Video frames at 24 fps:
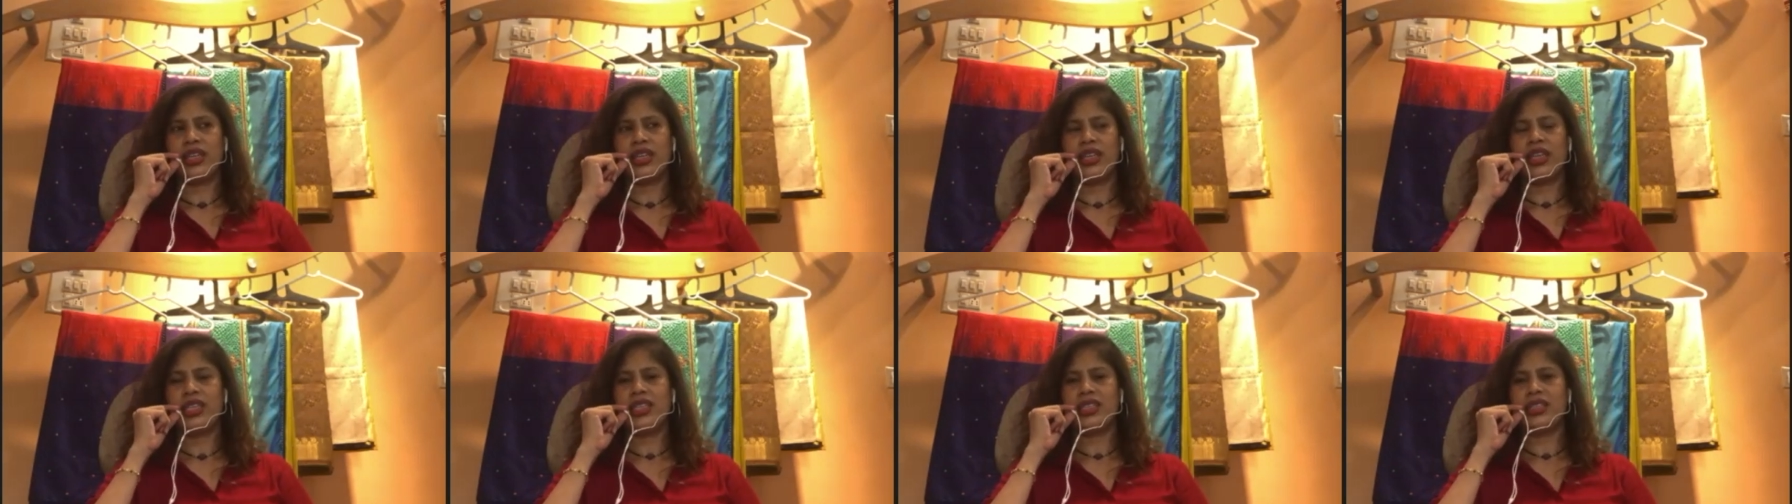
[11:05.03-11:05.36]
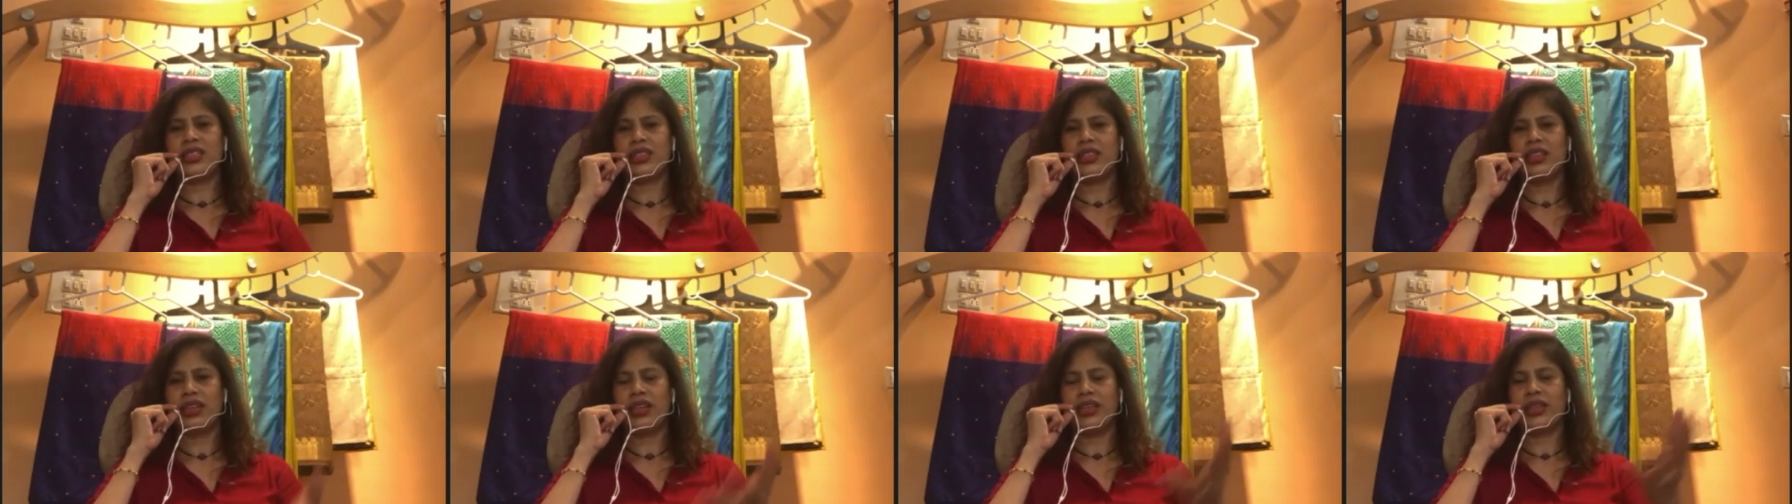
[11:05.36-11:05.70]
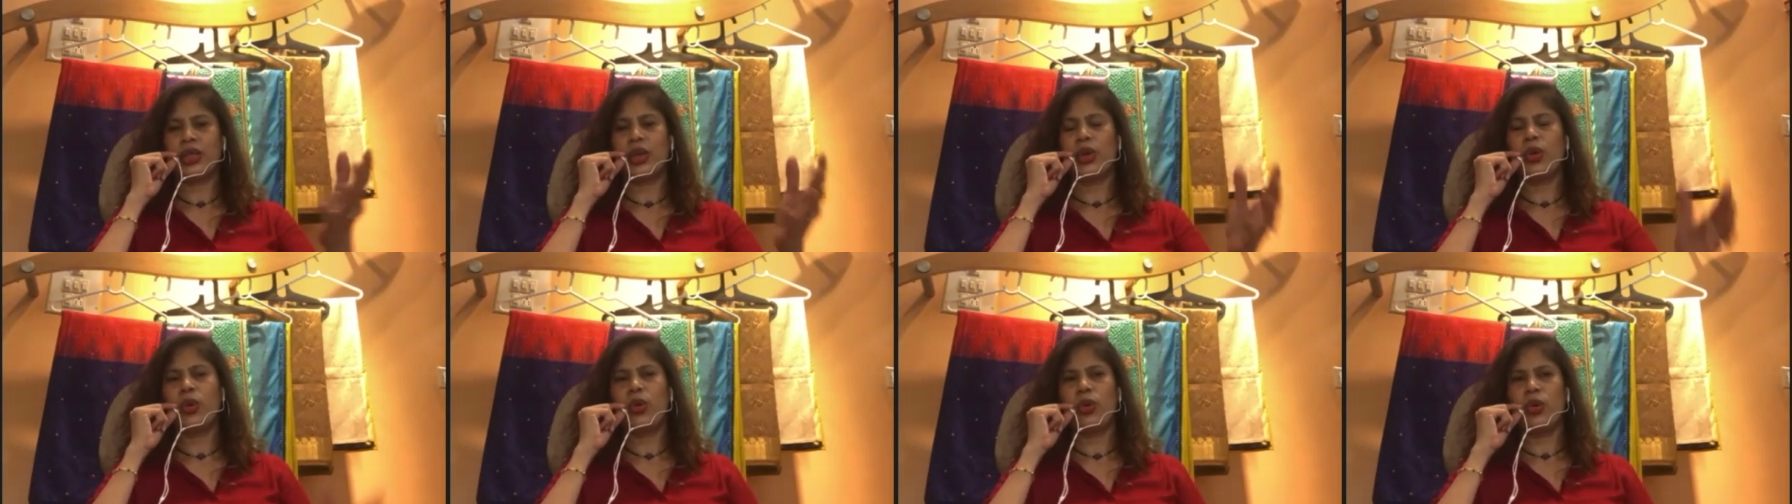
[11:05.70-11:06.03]
it's
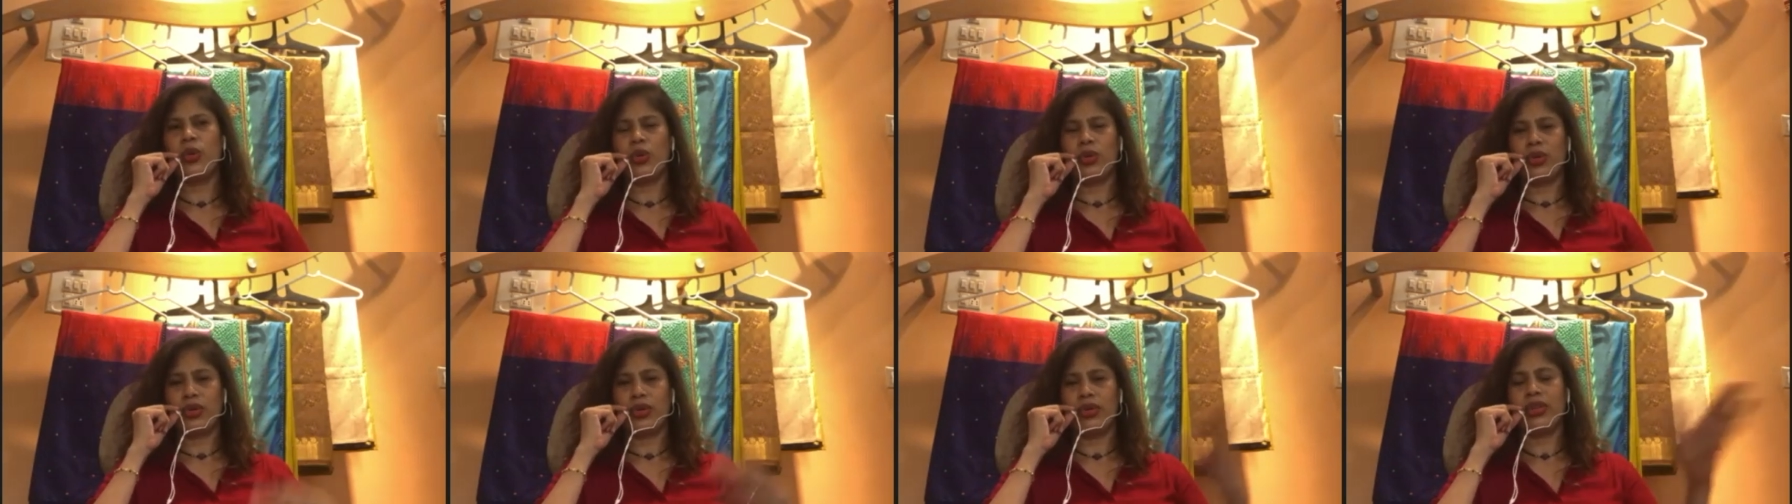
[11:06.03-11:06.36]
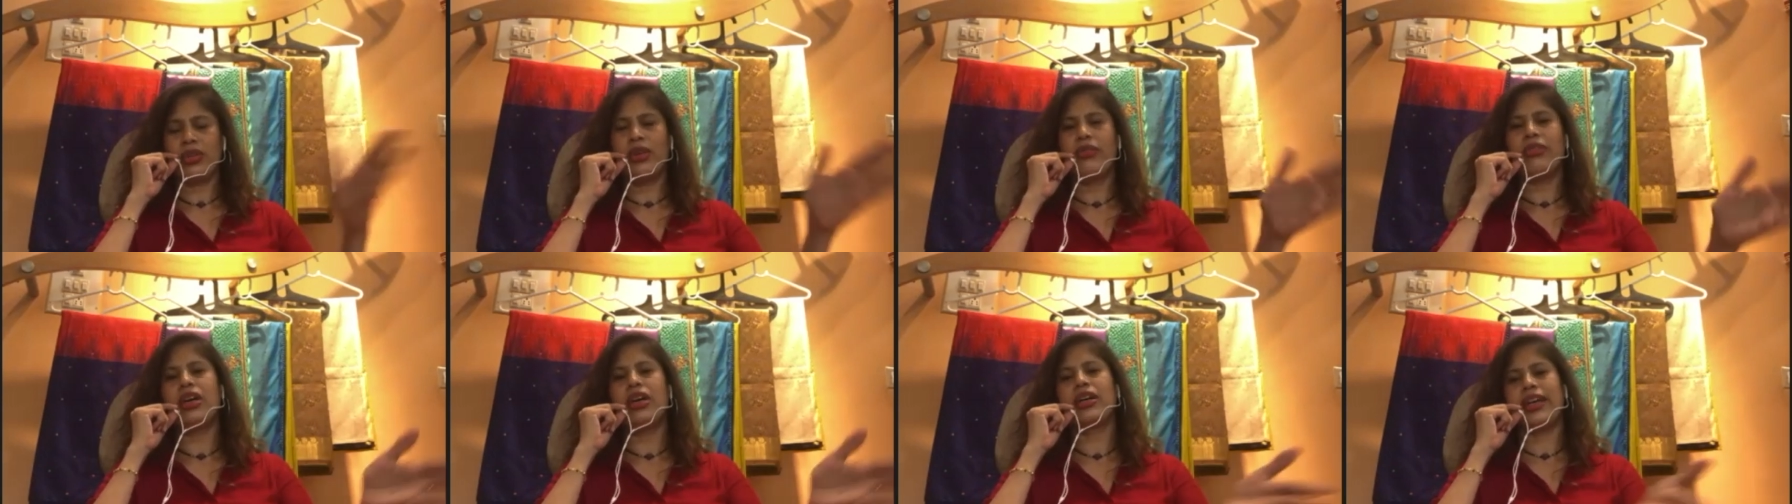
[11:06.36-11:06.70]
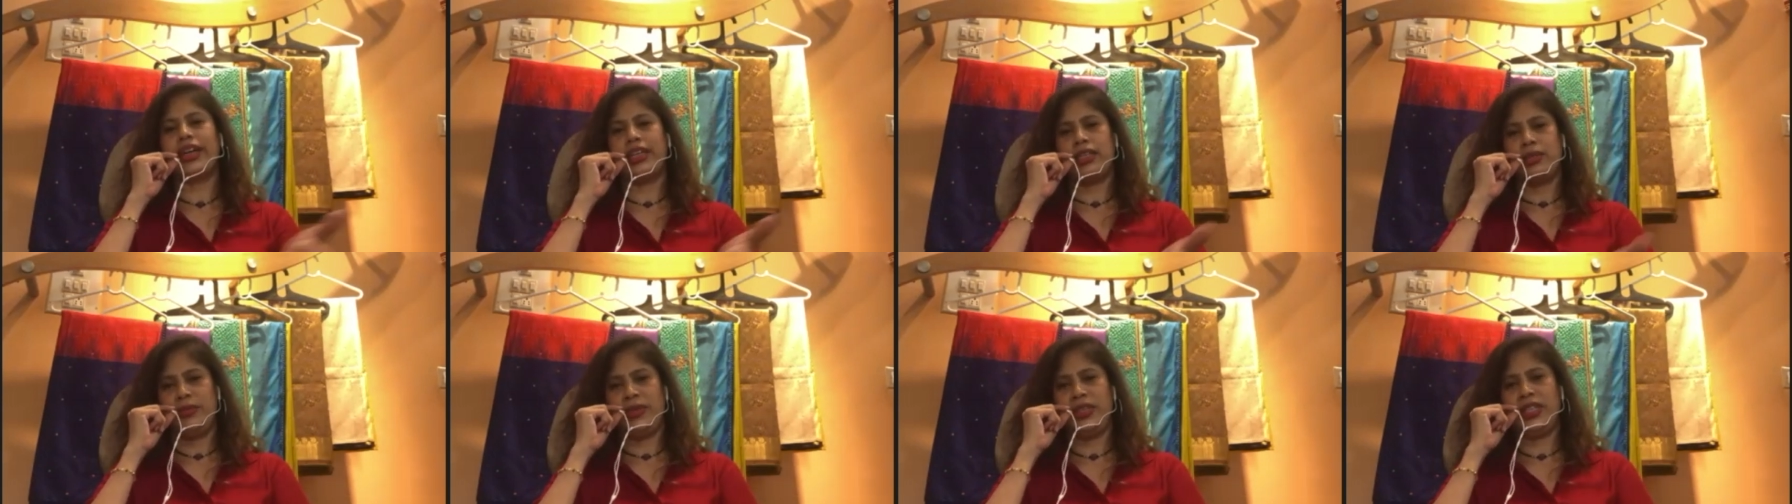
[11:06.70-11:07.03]
through the work
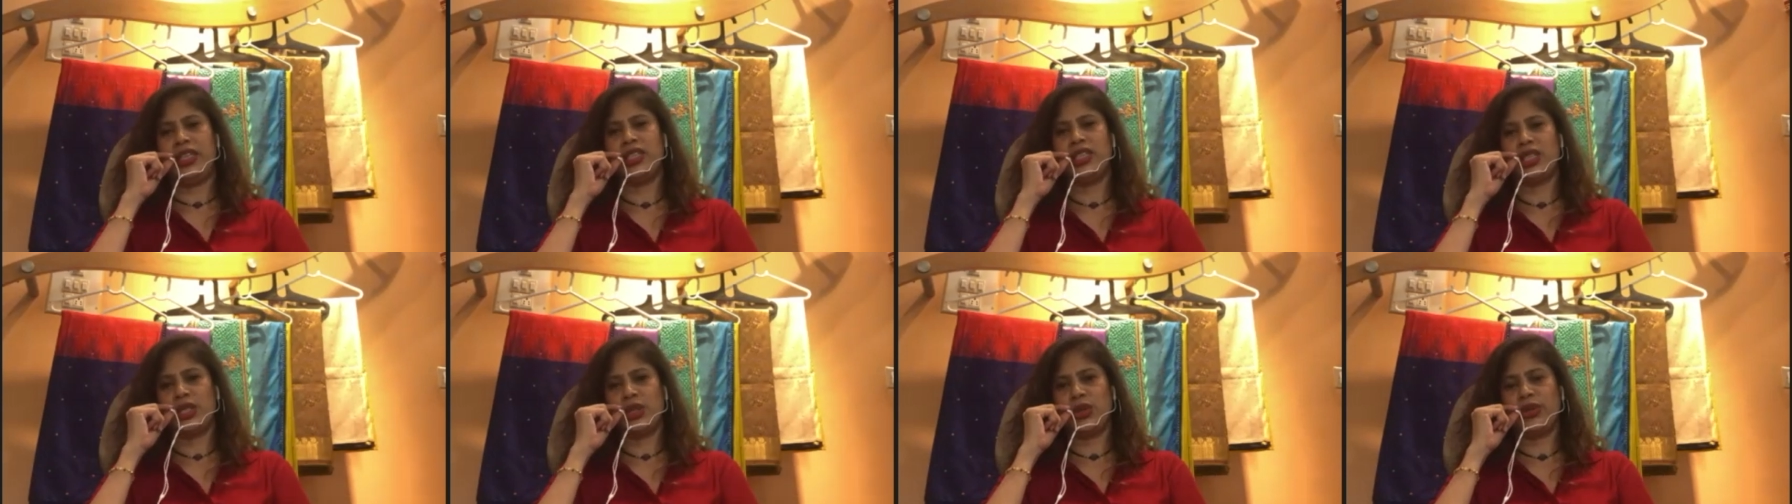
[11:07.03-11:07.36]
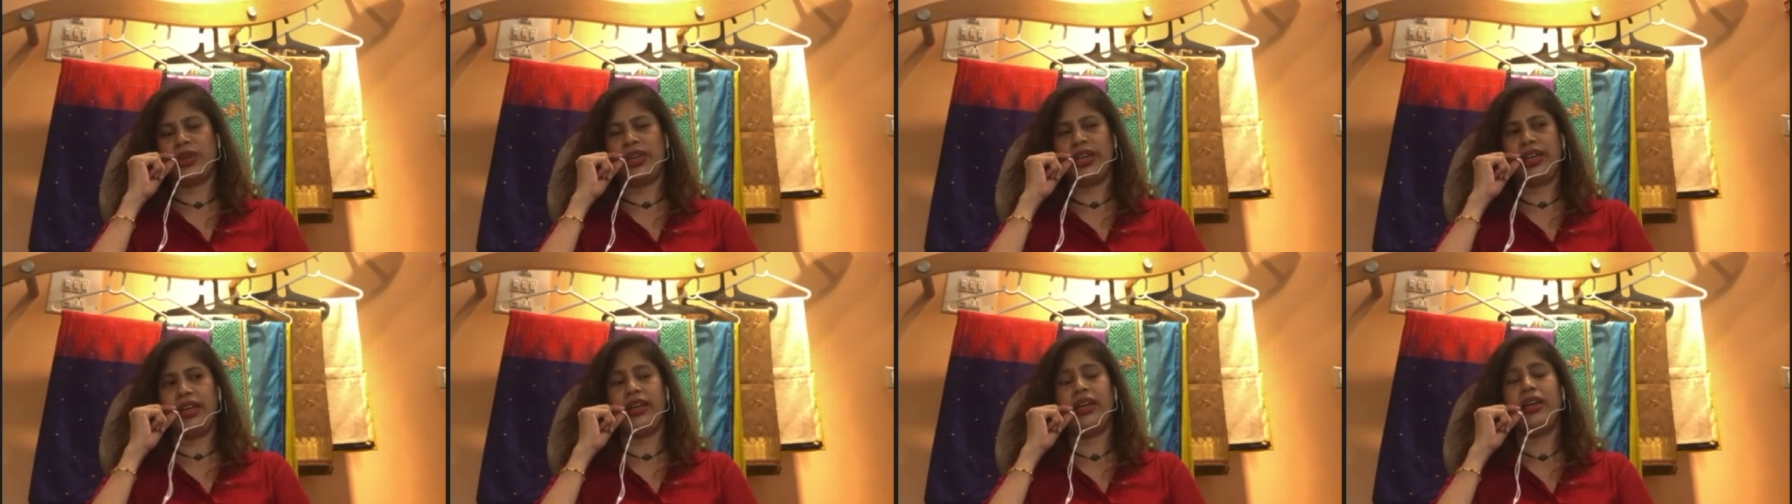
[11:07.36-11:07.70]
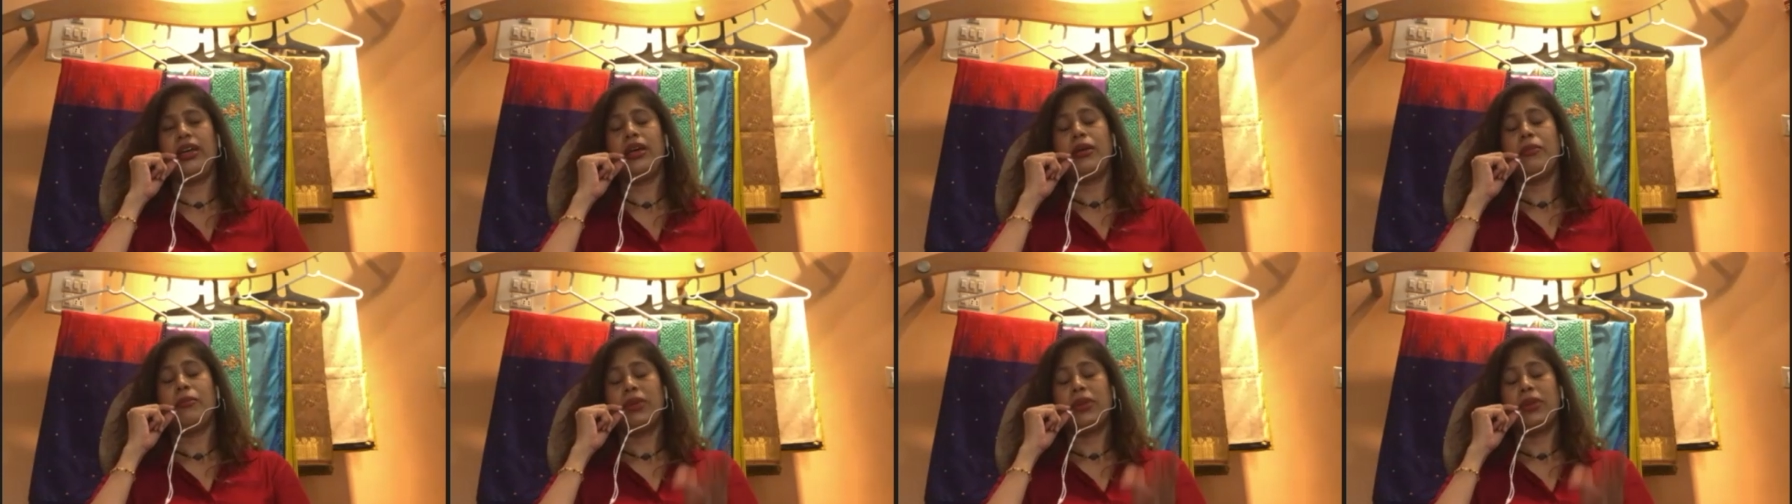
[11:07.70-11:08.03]
experience, okay. But